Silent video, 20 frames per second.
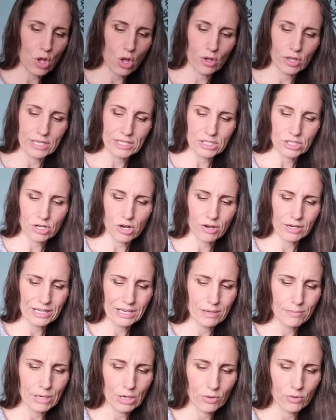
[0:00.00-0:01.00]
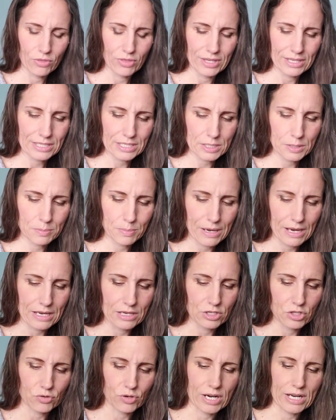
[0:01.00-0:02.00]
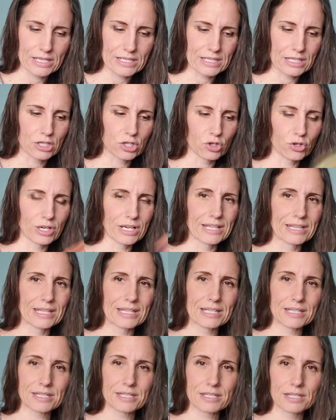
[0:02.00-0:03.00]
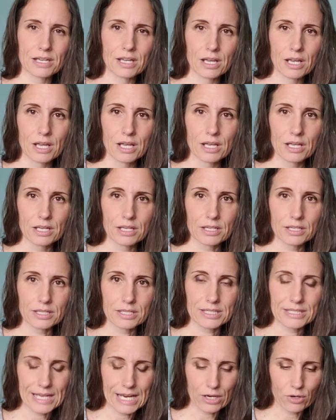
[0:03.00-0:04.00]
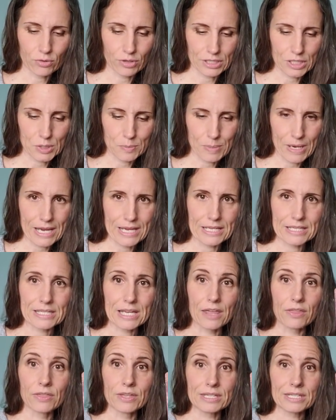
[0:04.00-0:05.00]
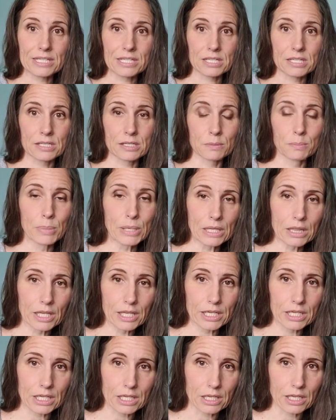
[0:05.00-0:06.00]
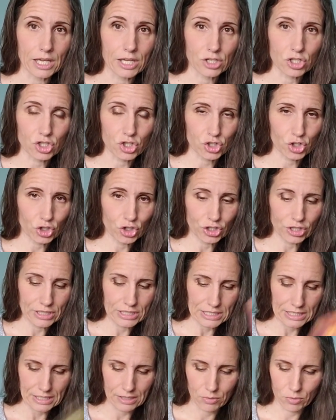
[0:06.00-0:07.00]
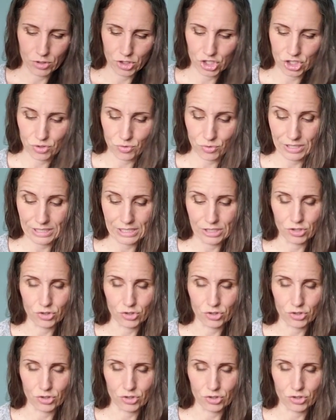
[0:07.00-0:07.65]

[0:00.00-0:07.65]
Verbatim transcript: all, it's talking about this space, right? It's like you're in this sacred space, this stability and certainty, which is really